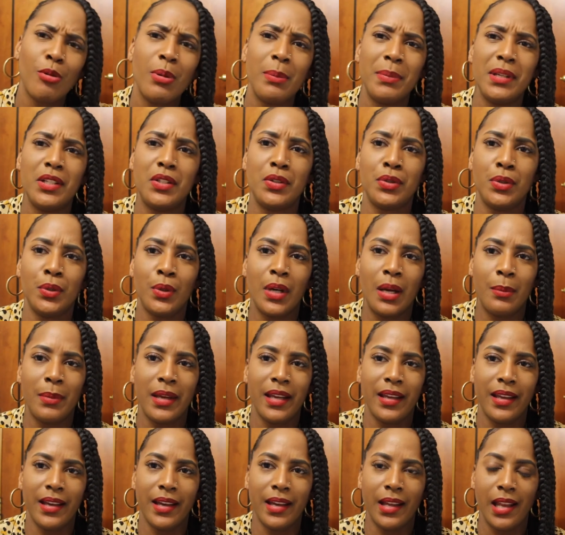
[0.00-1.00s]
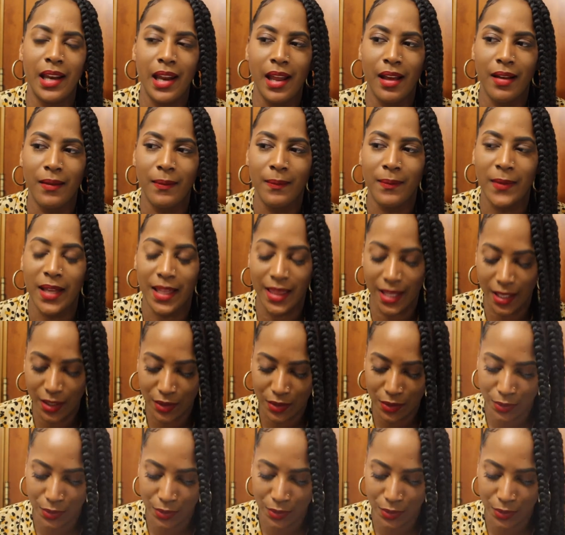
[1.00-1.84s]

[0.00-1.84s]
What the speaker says: Maybe two I'm gonna get, yeah, I think